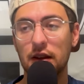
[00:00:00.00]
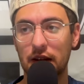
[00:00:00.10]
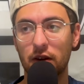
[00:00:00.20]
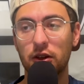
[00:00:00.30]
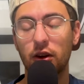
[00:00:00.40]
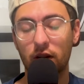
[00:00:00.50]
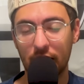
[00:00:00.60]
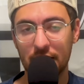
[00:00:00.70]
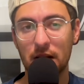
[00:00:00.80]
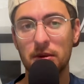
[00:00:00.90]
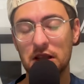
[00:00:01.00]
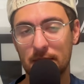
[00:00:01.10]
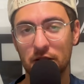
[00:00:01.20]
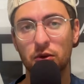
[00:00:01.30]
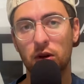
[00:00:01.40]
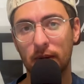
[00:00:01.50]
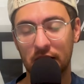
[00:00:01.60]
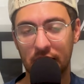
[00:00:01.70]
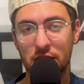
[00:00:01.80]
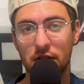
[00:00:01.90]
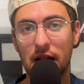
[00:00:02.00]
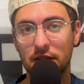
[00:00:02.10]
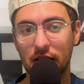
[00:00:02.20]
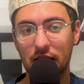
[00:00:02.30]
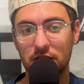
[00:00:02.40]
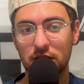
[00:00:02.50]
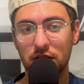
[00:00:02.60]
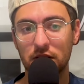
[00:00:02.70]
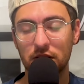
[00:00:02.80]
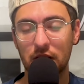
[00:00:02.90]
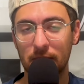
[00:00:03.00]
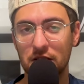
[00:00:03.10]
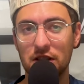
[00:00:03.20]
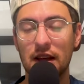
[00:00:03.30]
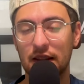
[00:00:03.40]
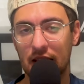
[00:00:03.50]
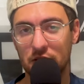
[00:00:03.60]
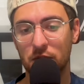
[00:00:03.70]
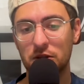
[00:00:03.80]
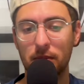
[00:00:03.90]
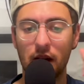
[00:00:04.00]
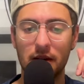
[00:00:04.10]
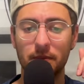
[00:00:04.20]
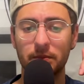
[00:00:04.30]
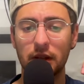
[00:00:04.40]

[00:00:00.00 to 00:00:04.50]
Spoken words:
Derek Carr ended up being the best quarterback of that draft class. I mentioned that in last week's pod.